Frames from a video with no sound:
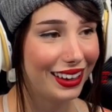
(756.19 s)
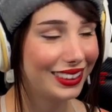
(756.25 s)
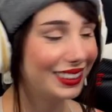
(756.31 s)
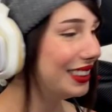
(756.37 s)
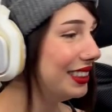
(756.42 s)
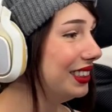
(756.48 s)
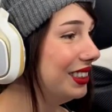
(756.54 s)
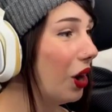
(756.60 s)

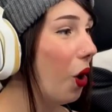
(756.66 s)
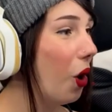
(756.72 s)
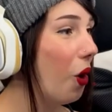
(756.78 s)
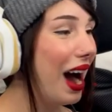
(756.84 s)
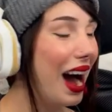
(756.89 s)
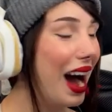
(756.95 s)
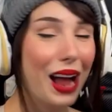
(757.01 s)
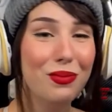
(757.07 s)

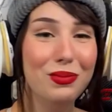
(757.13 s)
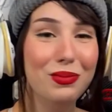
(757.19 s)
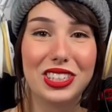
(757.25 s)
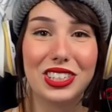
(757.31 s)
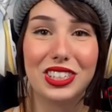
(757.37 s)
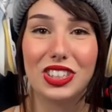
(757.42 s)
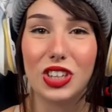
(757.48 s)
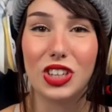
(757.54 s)
Yo, I'm
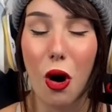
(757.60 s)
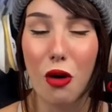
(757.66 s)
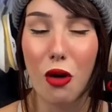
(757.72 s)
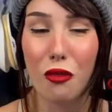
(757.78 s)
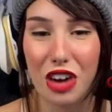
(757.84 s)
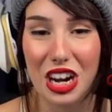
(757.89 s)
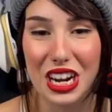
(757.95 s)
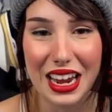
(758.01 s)
so
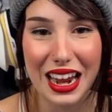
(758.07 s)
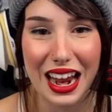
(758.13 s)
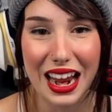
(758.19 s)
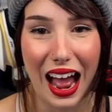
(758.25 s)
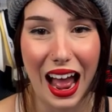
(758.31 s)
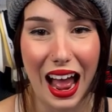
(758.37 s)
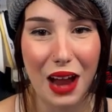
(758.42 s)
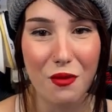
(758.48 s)
freaking
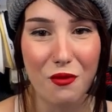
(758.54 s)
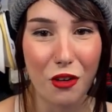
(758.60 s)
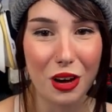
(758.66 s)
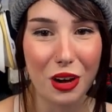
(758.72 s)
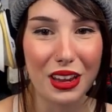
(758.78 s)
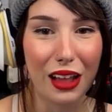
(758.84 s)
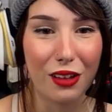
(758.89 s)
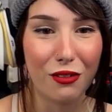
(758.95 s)
hyped
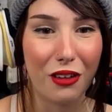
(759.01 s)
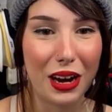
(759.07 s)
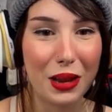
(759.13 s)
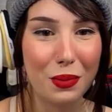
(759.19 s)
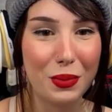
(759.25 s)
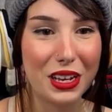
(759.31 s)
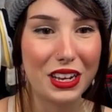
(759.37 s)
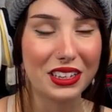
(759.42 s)
for that
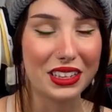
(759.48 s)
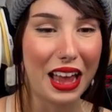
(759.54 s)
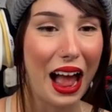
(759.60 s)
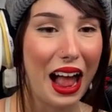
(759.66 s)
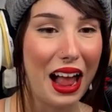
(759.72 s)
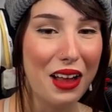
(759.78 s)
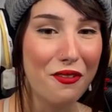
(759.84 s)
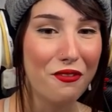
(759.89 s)
fight because
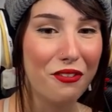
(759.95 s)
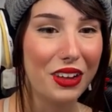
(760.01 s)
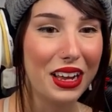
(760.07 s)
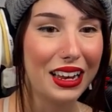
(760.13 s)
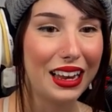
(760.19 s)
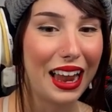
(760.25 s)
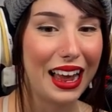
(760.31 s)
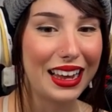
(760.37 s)
I
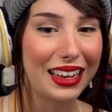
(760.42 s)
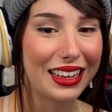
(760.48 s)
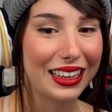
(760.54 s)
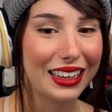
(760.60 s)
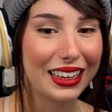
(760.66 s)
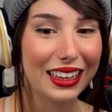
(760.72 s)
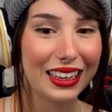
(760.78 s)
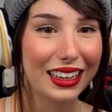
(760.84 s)
feel like
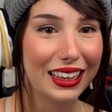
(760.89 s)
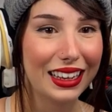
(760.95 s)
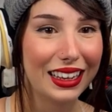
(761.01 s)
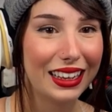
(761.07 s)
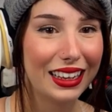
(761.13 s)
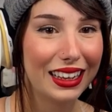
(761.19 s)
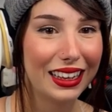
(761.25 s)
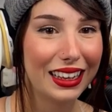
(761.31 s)

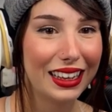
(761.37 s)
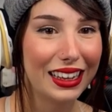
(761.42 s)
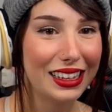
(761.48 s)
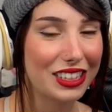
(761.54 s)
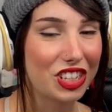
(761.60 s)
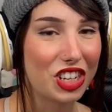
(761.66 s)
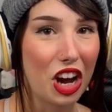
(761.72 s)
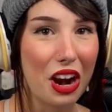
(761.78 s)

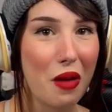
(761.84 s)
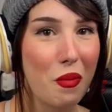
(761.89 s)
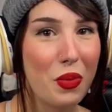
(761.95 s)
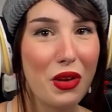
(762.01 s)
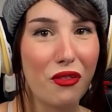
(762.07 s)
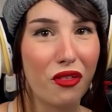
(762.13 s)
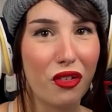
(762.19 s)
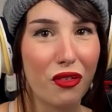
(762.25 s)
it's gonna
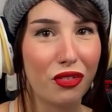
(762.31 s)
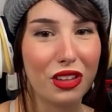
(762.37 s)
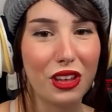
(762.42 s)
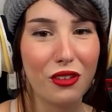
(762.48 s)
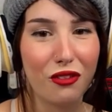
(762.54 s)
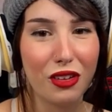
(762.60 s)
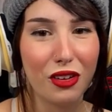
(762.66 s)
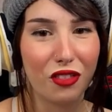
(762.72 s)
be
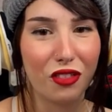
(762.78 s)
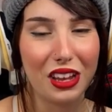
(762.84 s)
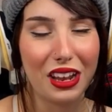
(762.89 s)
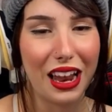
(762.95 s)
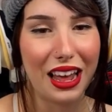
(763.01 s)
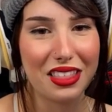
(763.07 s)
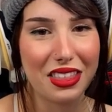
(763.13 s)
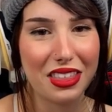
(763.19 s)

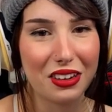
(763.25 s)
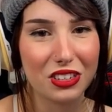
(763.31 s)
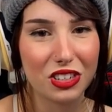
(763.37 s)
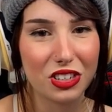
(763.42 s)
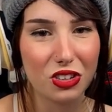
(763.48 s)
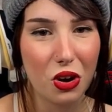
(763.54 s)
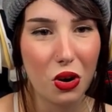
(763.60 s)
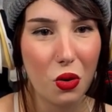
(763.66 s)
50-50. Like,
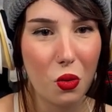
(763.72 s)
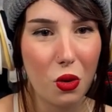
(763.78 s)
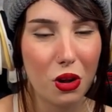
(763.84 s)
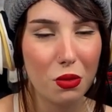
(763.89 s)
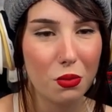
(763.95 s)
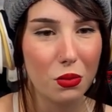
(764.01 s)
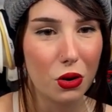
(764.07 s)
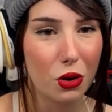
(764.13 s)
there's no
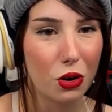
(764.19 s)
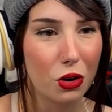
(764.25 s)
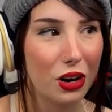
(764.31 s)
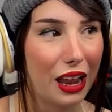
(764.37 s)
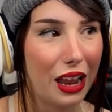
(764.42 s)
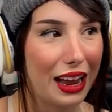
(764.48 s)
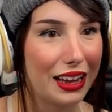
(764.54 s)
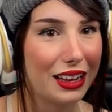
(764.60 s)
one more,
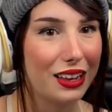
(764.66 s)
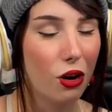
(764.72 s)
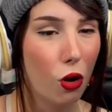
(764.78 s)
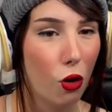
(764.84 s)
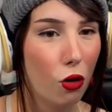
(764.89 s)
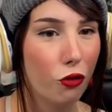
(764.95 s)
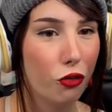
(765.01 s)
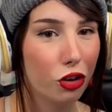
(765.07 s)
like,
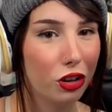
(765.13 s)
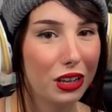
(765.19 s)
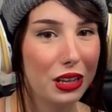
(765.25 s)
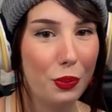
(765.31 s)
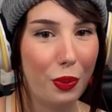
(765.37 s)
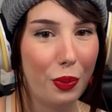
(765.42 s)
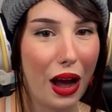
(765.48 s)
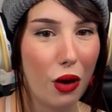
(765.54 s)

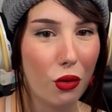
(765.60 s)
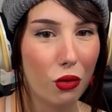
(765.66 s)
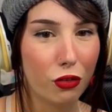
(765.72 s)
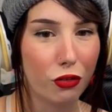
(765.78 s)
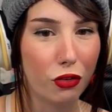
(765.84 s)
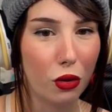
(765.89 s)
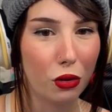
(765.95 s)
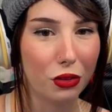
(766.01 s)
overly
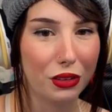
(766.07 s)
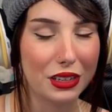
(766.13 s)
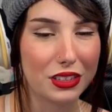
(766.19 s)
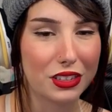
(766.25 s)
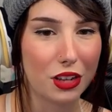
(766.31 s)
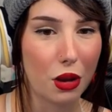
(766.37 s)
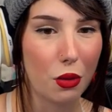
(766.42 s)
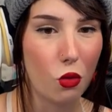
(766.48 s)
powerful than
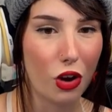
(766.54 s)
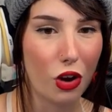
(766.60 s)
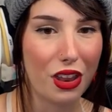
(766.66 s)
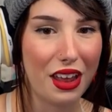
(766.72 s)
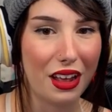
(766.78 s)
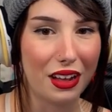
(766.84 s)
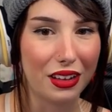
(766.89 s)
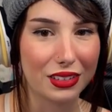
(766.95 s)
someone
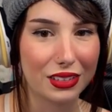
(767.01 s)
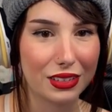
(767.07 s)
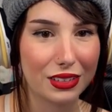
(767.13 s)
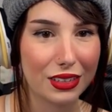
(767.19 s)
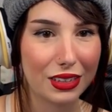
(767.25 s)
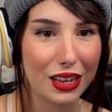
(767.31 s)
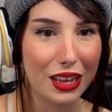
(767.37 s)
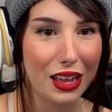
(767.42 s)
else.
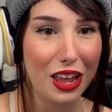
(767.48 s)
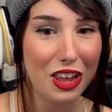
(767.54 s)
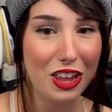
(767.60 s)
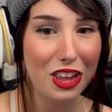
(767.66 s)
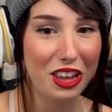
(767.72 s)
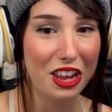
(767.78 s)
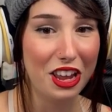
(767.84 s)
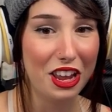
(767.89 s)

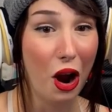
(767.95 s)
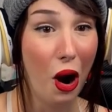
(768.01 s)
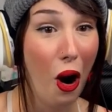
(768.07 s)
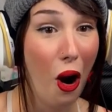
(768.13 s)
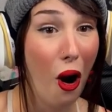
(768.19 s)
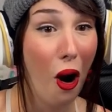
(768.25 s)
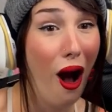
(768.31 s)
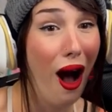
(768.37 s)
Yo.
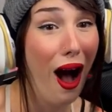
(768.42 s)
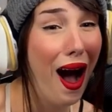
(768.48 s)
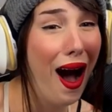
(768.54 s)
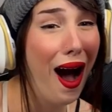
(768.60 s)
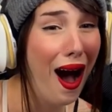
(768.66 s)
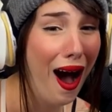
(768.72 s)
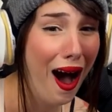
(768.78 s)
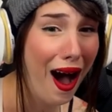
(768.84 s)

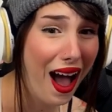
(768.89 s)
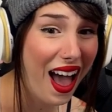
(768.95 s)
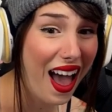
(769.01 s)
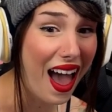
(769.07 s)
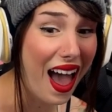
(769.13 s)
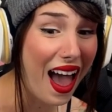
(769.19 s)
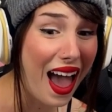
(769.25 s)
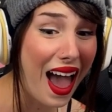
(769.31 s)

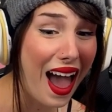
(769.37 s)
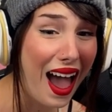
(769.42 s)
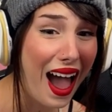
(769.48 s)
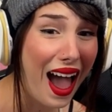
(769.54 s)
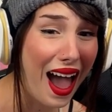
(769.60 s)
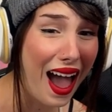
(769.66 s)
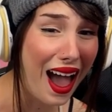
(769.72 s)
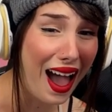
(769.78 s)

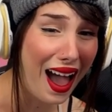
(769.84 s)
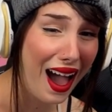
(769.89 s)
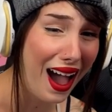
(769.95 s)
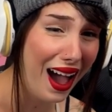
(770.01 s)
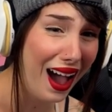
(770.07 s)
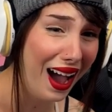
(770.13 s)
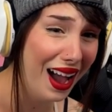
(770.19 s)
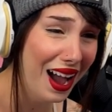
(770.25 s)

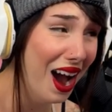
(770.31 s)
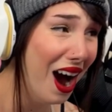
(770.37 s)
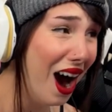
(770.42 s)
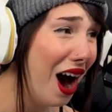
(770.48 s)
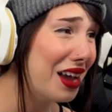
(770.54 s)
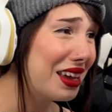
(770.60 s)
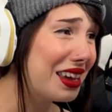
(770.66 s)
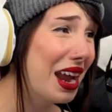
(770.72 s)

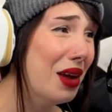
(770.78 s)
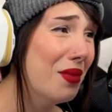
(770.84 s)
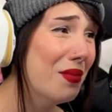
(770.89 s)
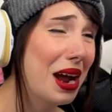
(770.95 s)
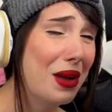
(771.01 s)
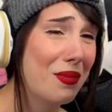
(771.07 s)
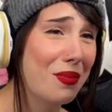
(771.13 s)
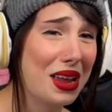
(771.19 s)
Okay,
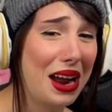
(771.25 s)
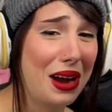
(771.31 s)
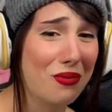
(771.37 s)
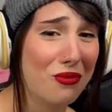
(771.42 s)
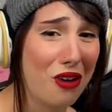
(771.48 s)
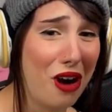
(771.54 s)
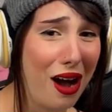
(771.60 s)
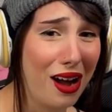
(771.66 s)
maybe
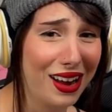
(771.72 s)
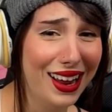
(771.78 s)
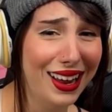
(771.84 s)
I'm wrong.